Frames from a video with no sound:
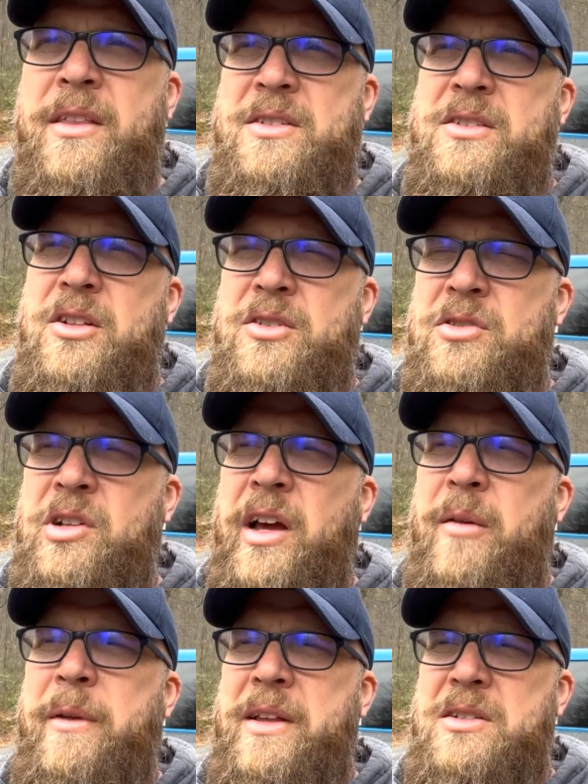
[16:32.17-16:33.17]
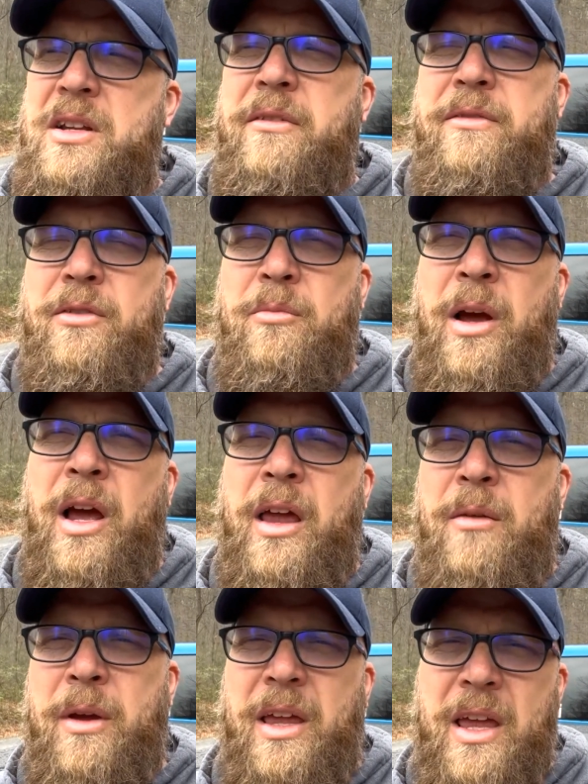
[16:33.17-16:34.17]
this is also documenting stuff for my
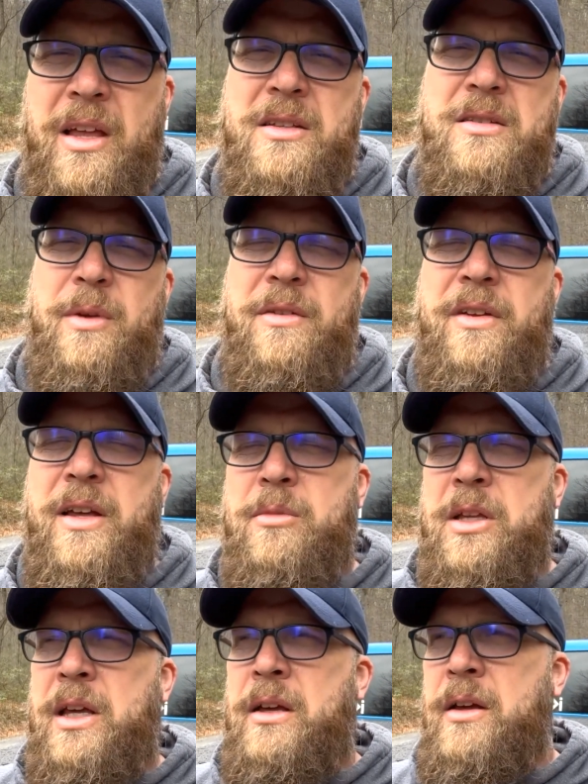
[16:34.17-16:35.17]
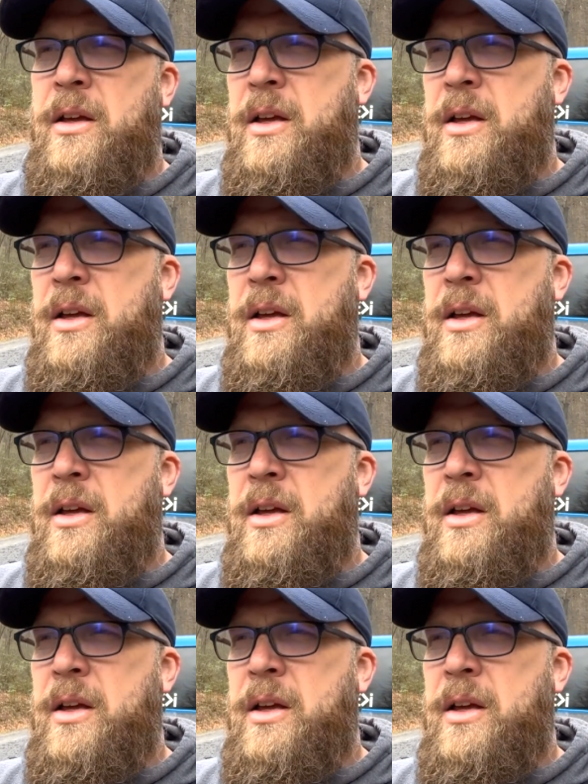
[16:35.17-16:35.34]
kids, my family,